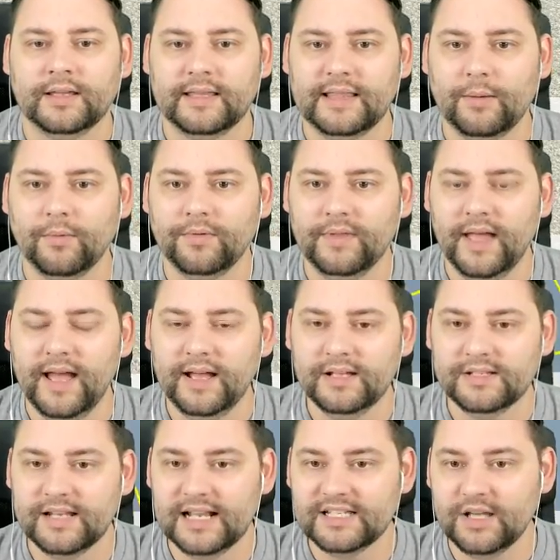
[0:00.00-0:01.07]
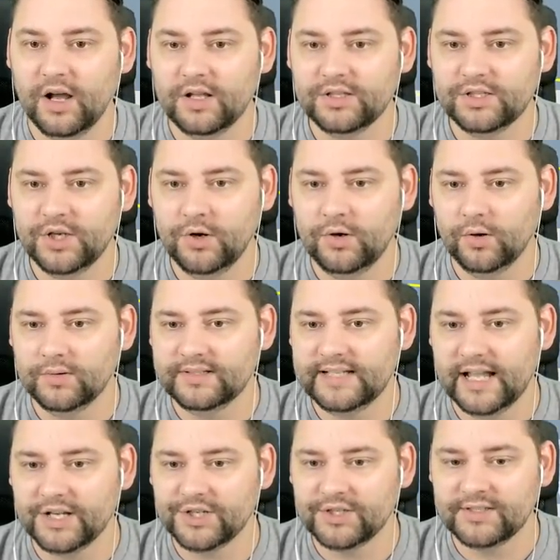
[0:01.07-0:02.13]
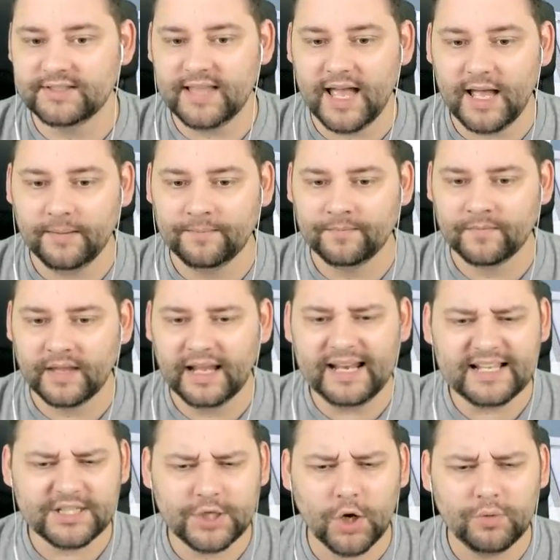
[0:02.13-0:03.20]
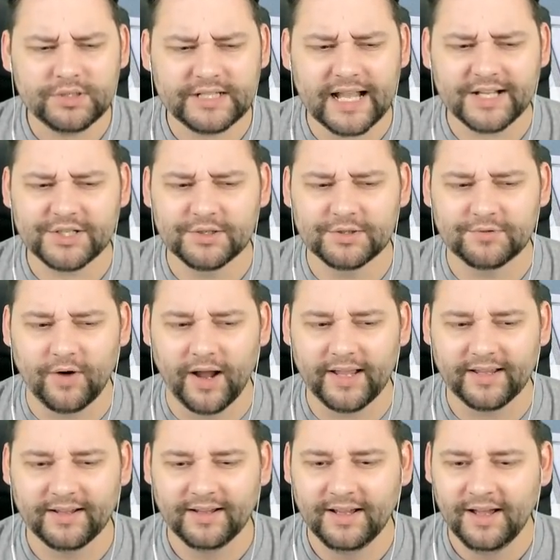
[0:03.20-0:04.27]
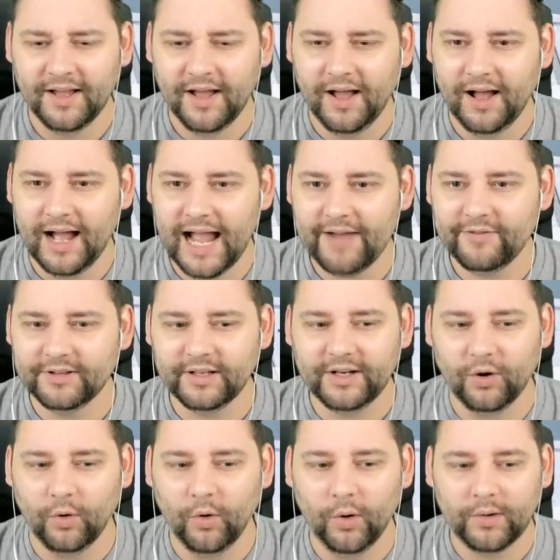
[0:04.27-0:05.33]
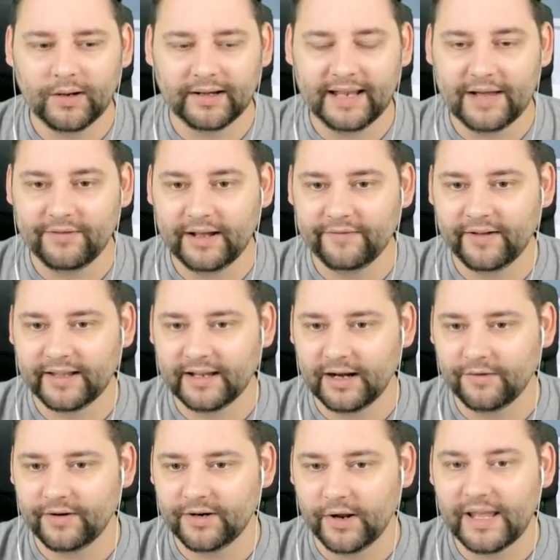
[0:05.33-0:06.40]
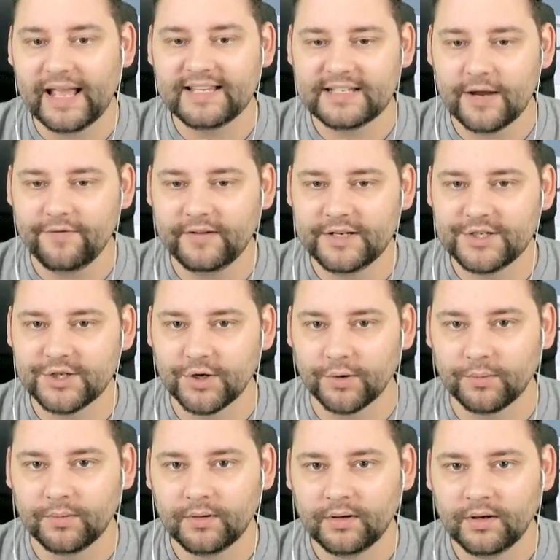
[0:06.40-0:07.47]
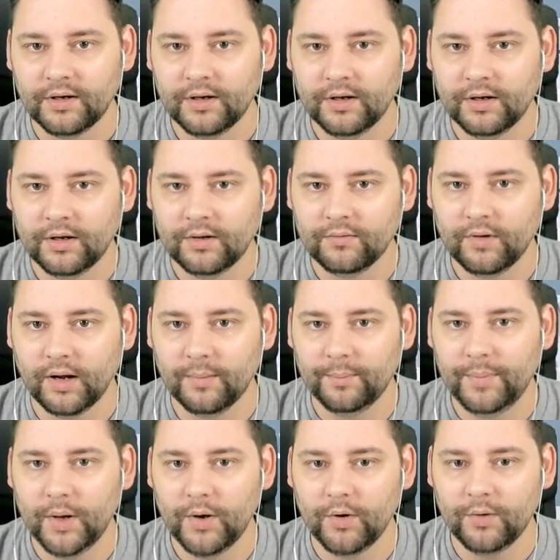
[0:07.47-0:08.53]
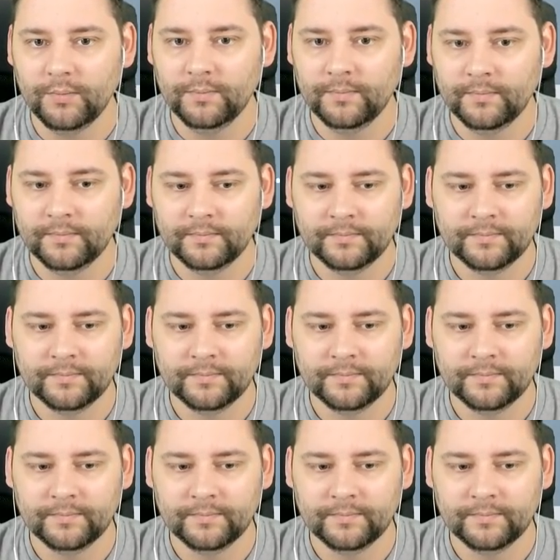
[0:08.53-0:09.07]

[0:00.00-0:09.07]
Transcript: Get that one there. So that's our two little sections there. It is two sections, right? I haven't done it awkwardly ever again, have I? No, yeah, it's definitely two. Right, boom.